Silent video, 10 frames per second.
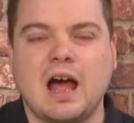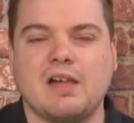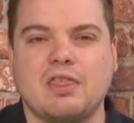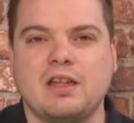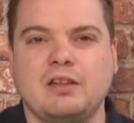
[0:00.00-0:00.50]

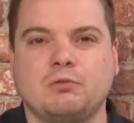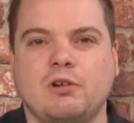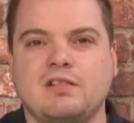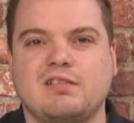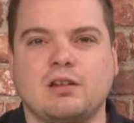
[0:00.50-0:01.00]
and these were
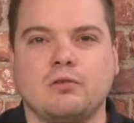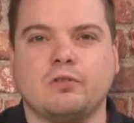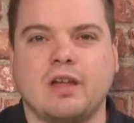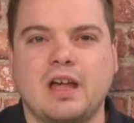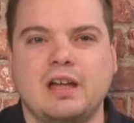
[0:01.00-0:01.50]

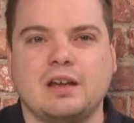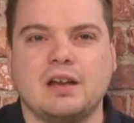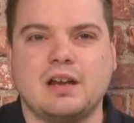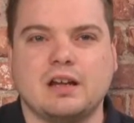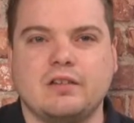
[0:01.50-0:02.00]
introduced in
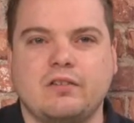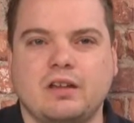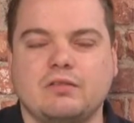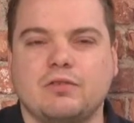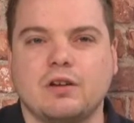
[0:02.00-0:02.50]

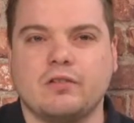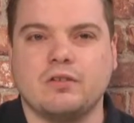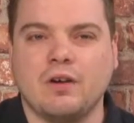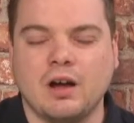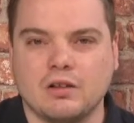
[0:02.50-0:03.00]

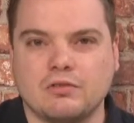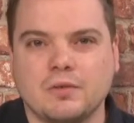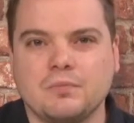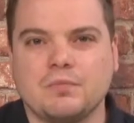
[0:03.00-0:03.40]
1935.